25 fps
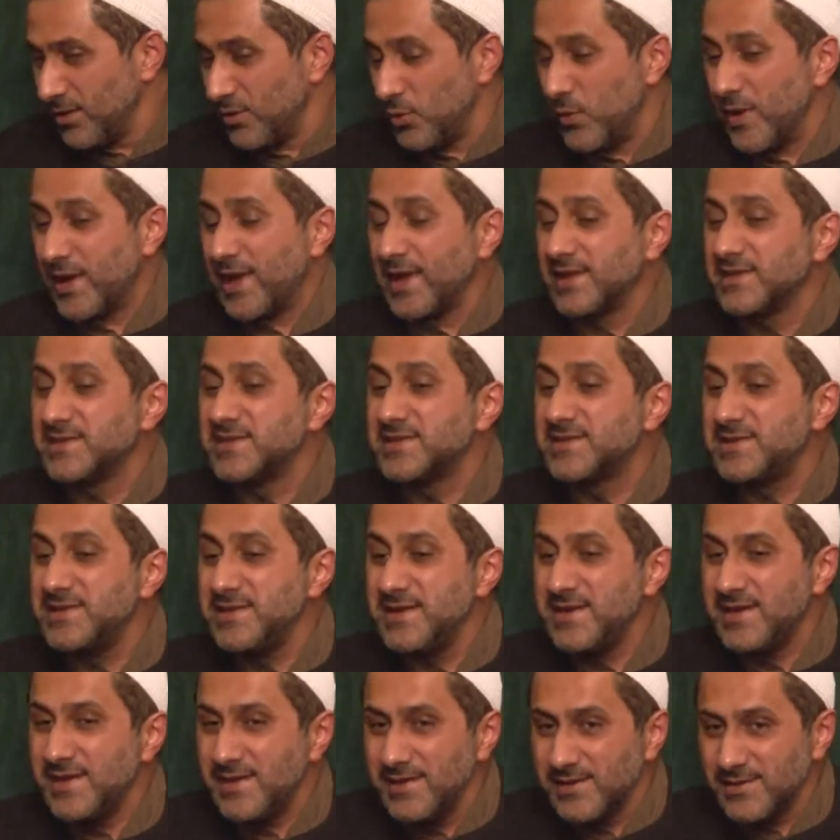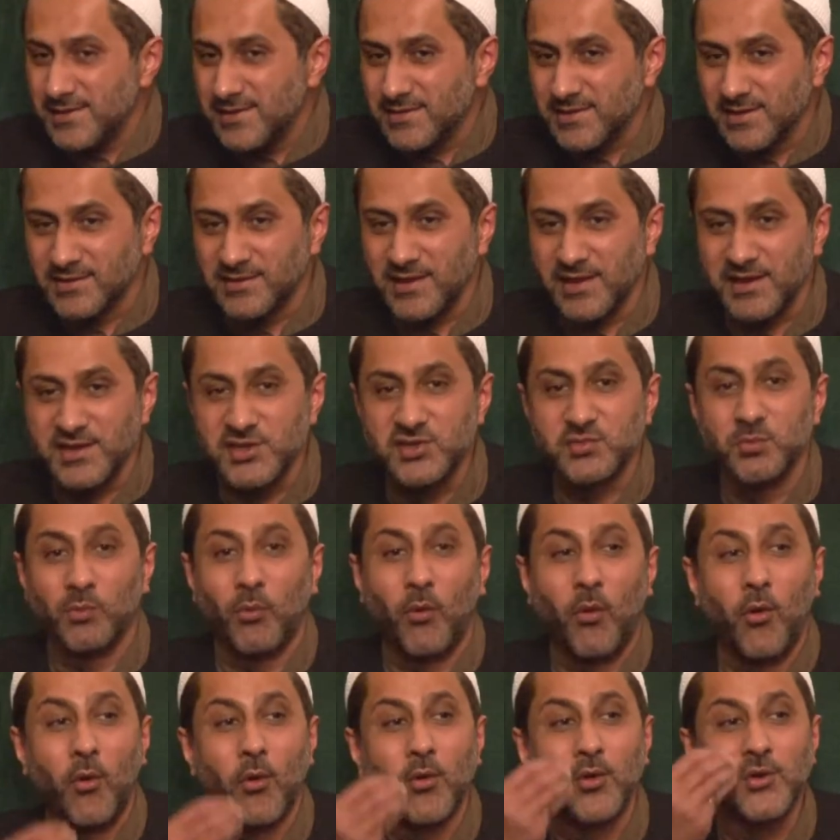We can see here that there is
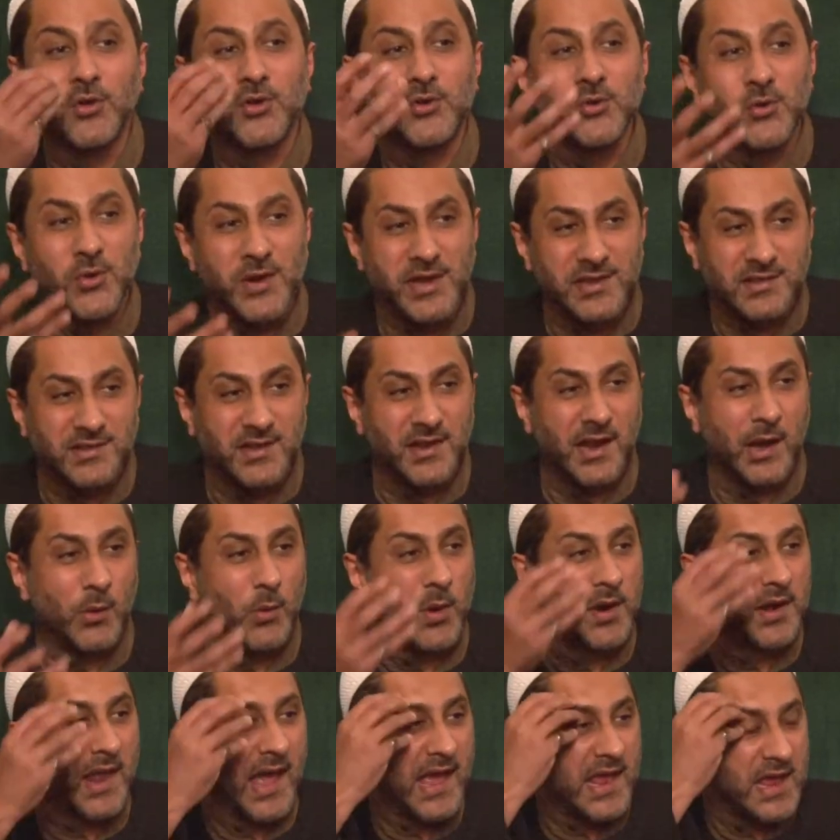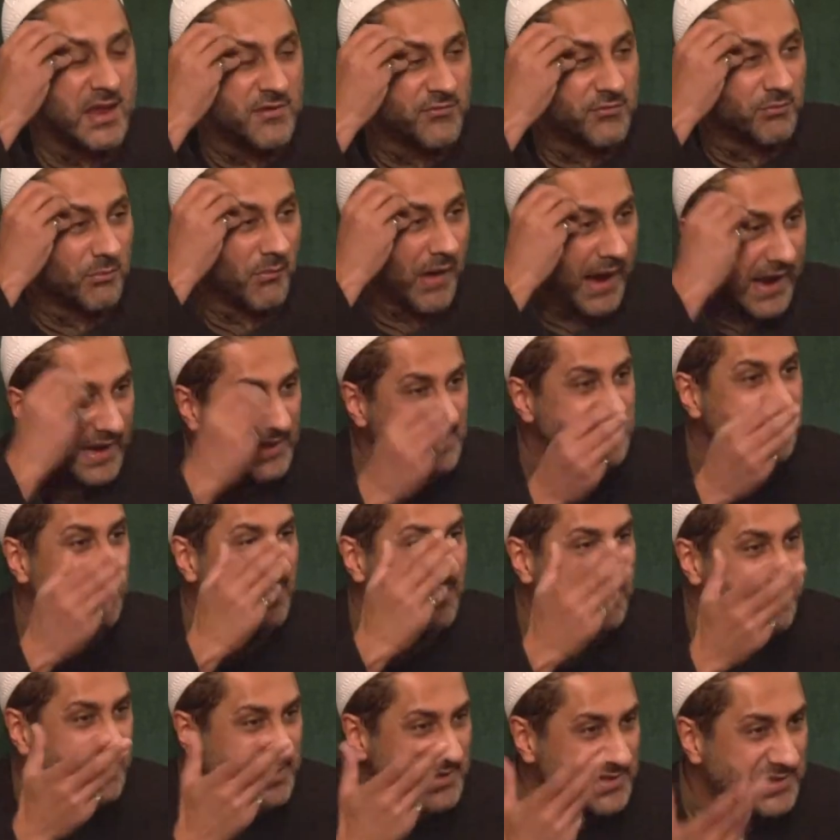more to it than our naive minds
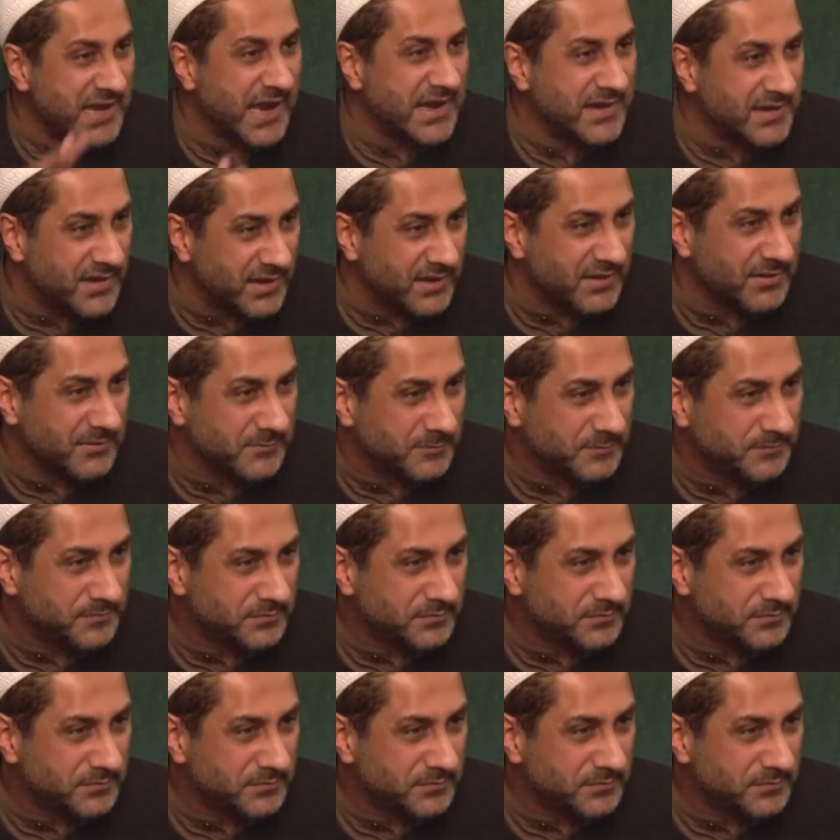are understanding.